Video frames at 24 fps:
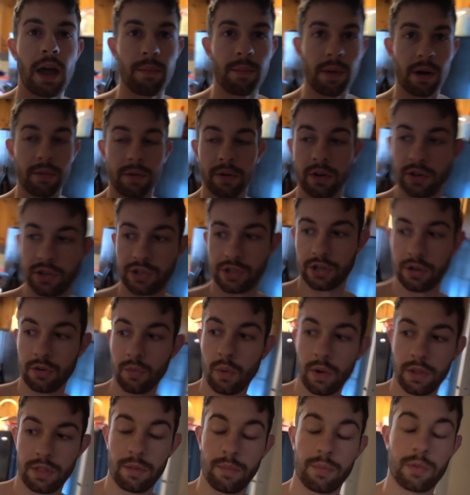I'm not really sure
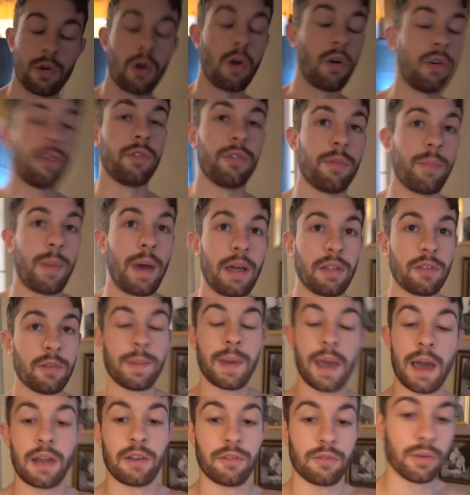what the call is about, to
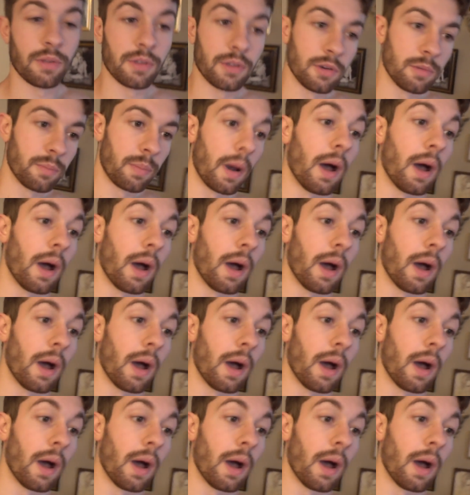be honest with you,